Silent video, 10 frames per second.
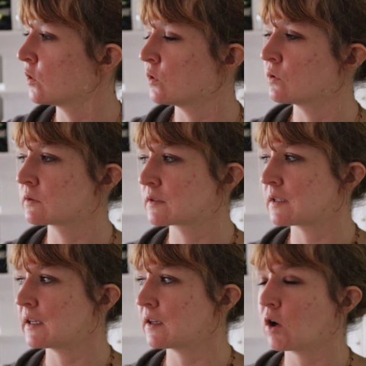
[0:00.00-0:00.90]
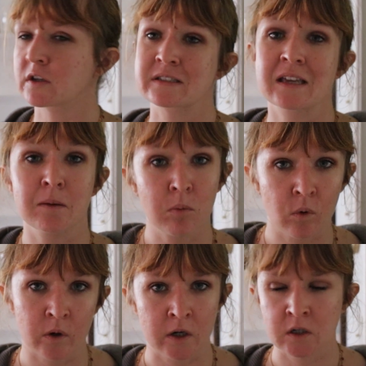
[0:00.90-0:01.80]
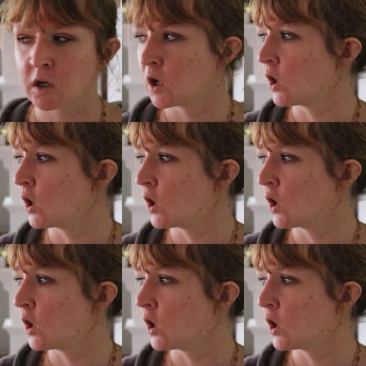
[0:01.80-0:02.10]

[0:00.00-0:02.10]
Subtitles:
who's like on a skateboard